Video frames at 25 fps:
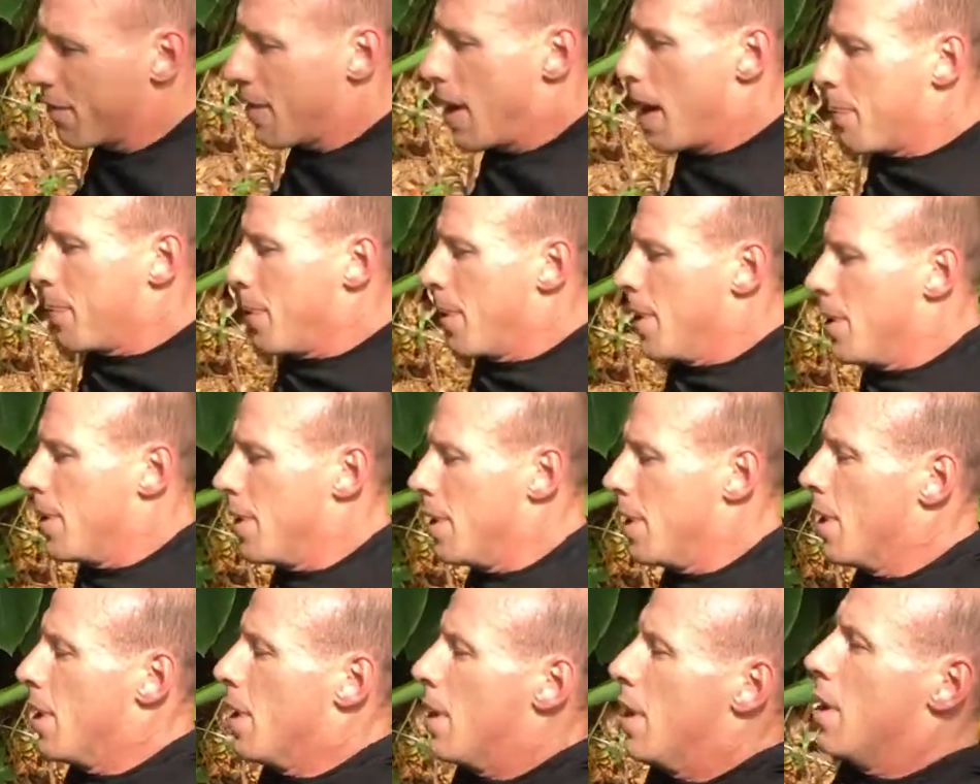up.
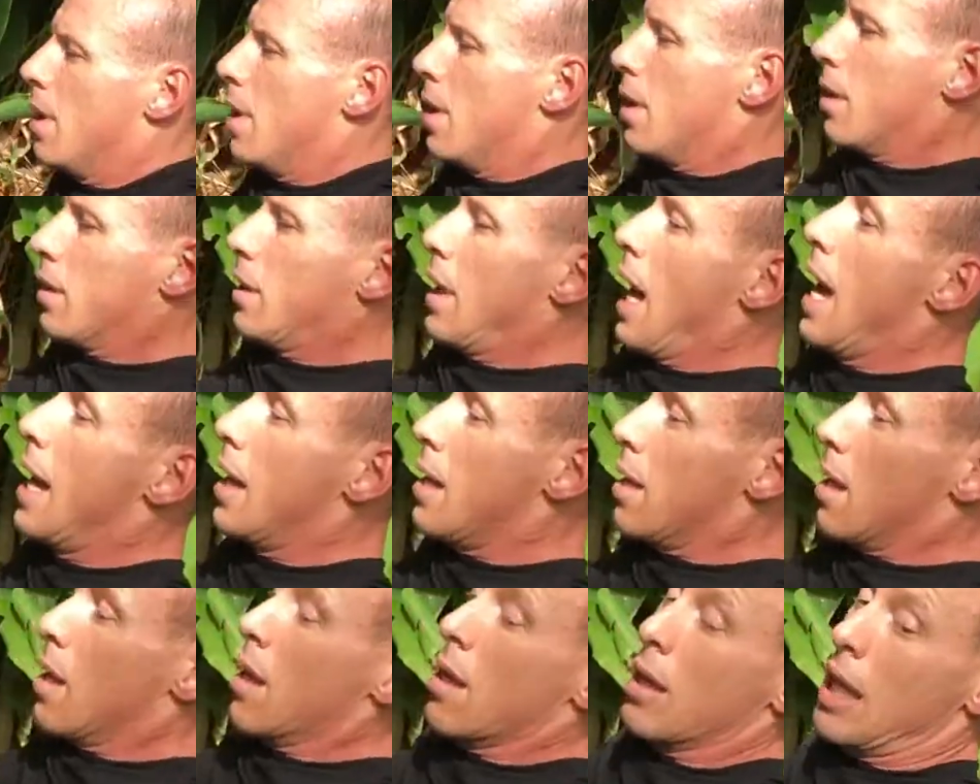Okay,
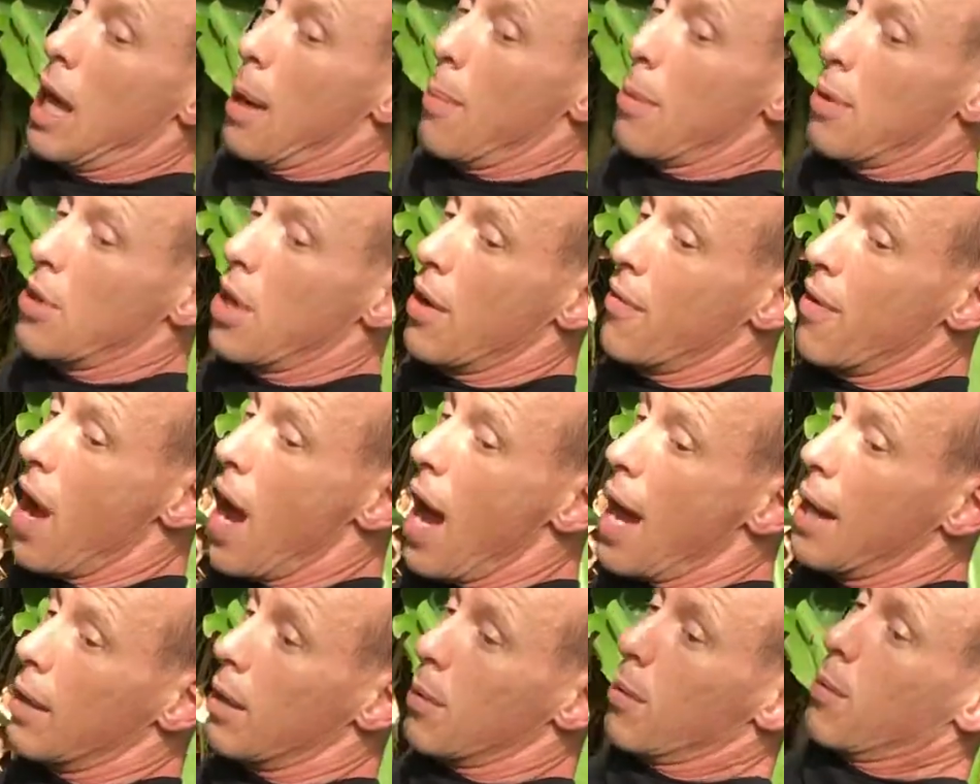keep yourself
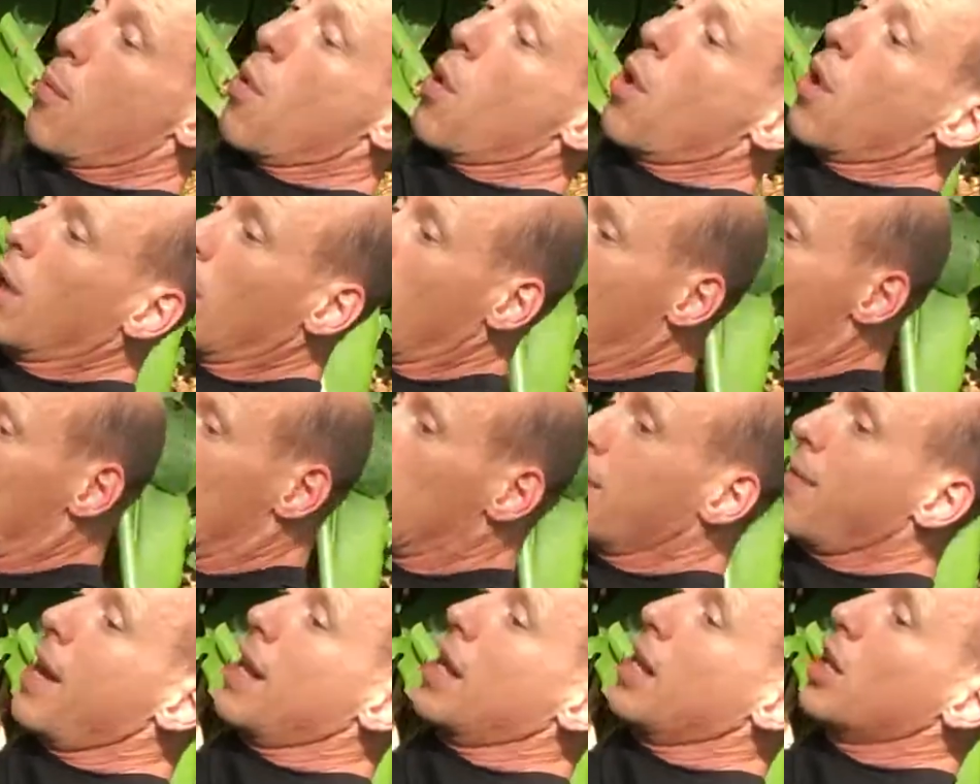high. The more
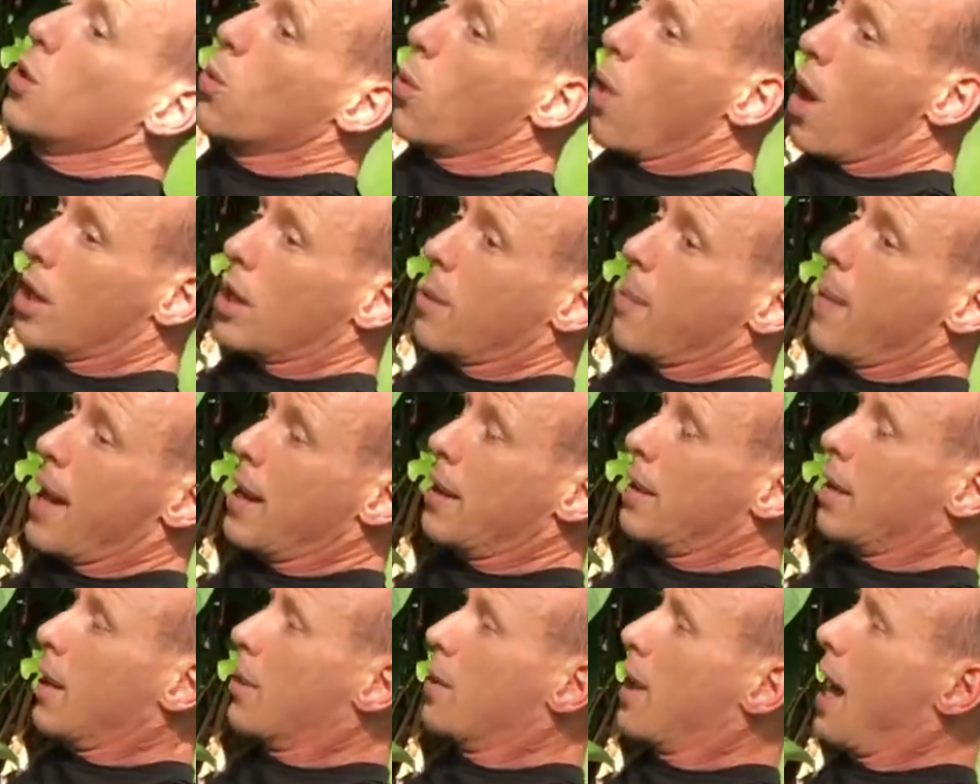elevated you are, the better.
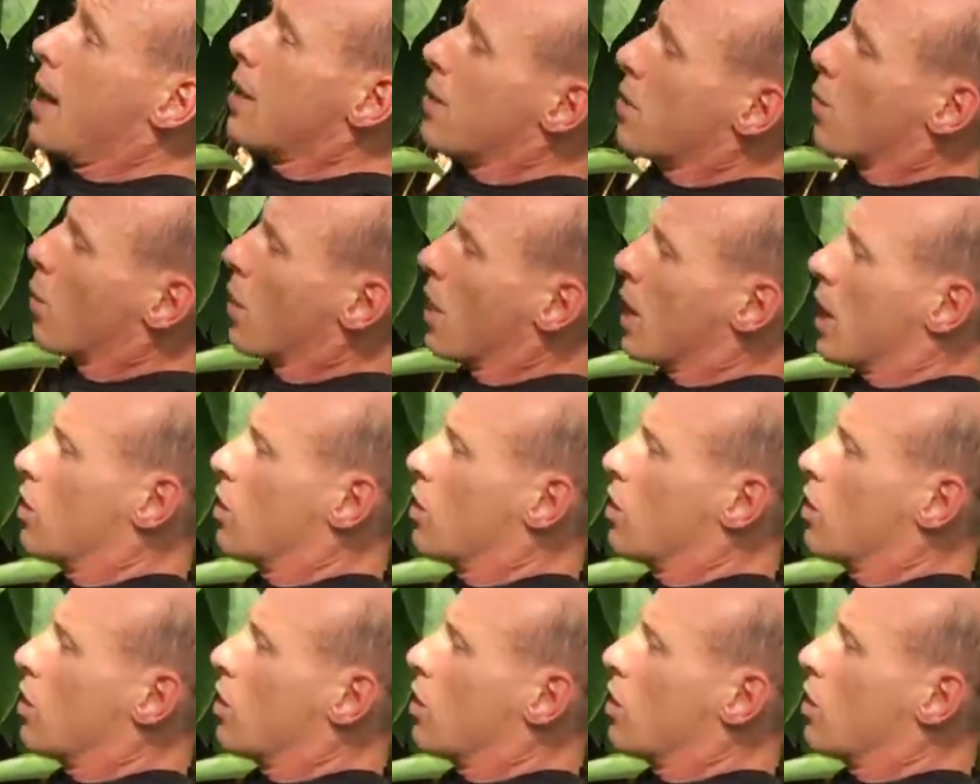Okay, so we're gonna